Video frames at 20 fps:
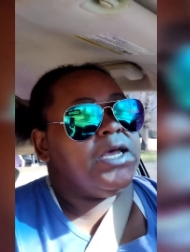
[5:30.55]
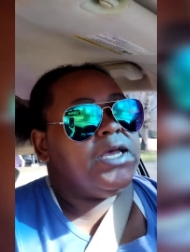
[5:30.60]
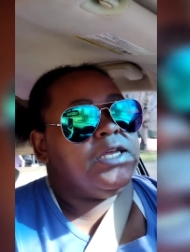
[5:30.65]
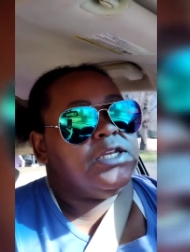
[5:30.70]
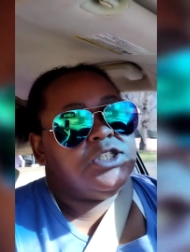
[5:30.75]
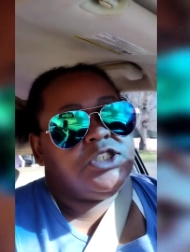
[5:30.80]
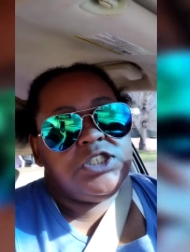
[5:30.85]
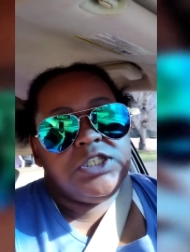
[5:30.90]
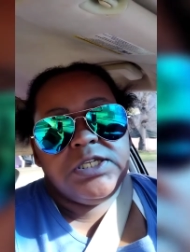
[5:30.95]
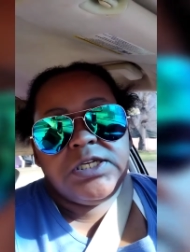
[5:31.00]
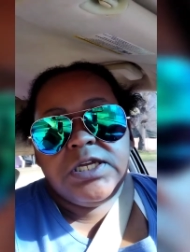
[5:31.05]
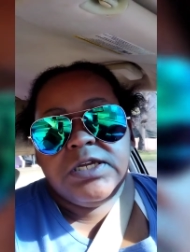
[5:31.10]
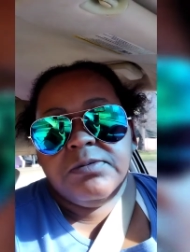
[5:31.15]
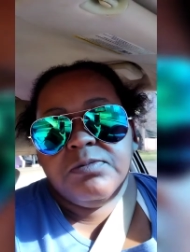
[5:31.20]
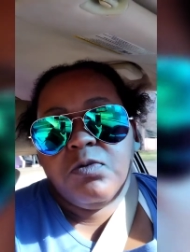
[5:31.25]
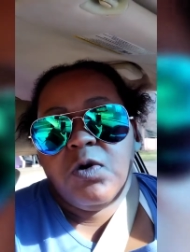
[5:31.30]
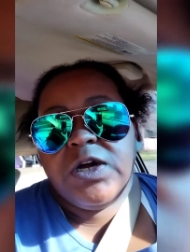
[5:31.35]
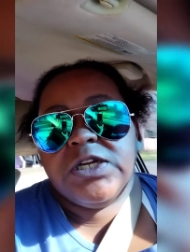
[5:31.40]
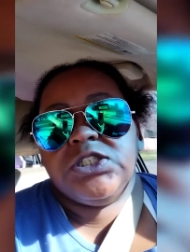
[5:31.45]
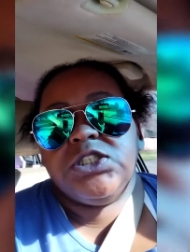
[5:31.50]
And she
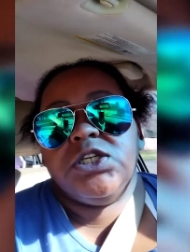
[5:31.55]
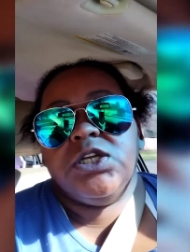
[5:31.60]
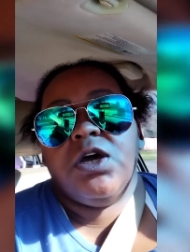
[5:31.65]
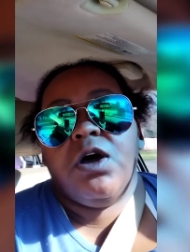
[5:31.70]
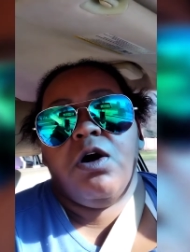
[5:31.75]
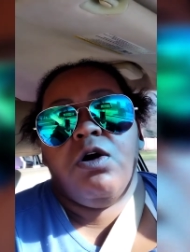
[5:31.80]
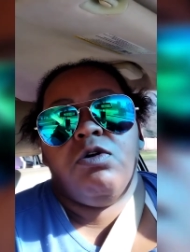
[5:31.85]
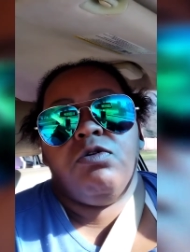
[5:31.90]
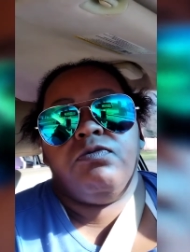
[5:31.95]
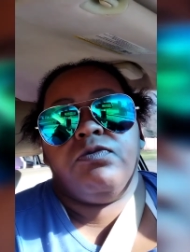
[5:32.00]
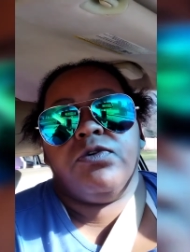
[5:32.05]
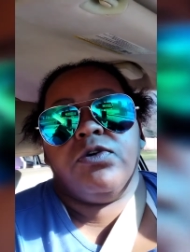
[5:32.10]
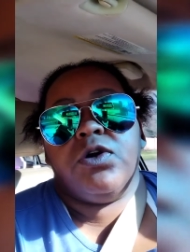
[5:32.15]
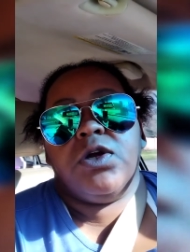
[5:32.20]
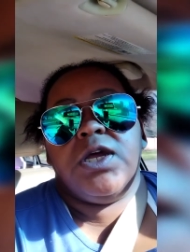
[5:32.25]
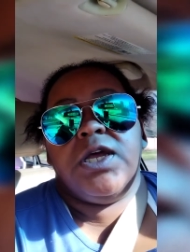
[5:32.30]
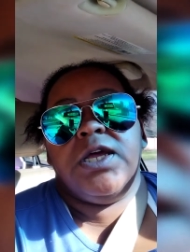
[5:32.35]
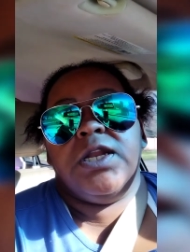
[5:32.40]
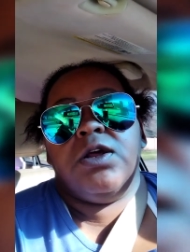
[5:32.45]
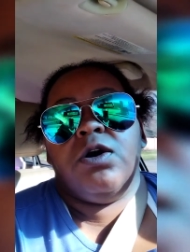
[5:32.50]
keep watching it over
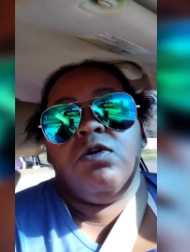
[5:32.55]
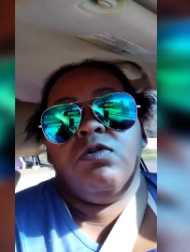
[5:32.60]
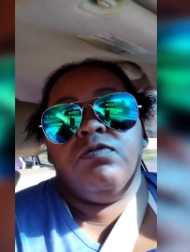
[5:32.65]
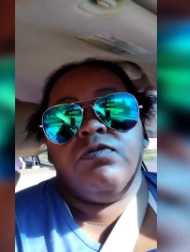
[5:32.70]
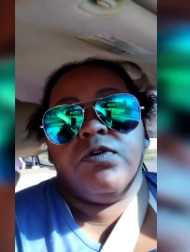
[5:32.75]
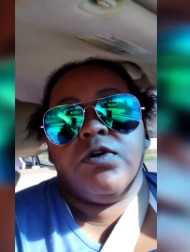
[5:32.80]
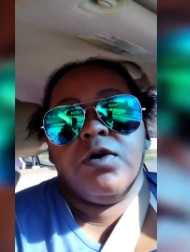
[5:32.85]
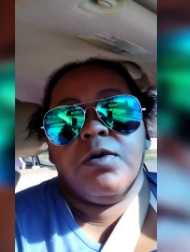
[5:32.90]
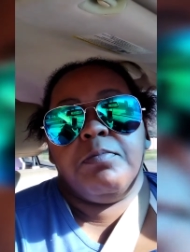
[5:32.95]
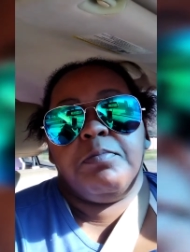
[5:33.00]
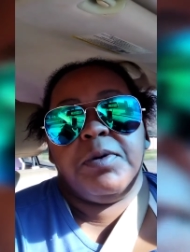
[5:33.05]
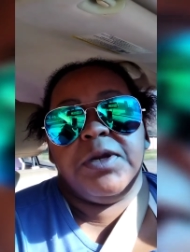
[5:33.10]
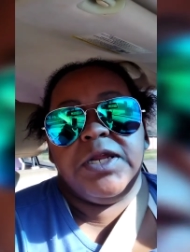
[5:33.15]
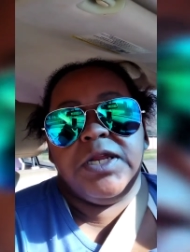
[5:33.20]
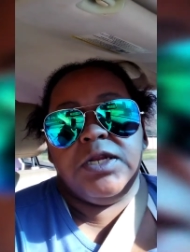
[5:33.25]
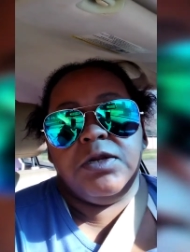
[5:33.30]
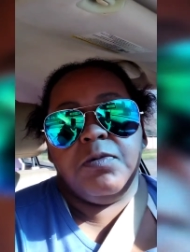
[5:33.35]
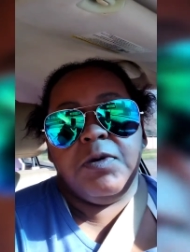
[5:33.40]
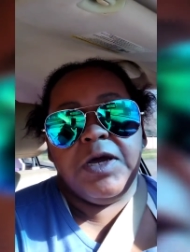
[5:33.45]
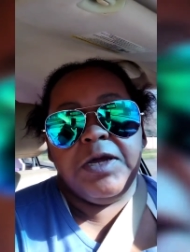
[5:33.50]
and over. But
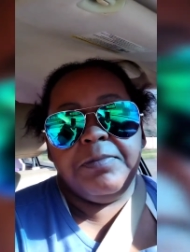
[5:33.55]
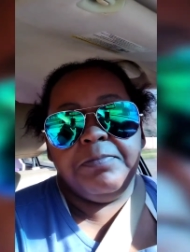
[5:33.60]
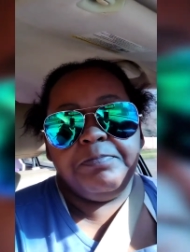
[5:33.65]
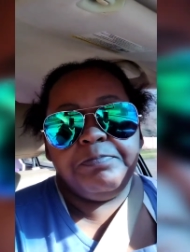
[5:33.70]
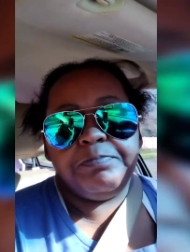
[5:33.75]
anyway,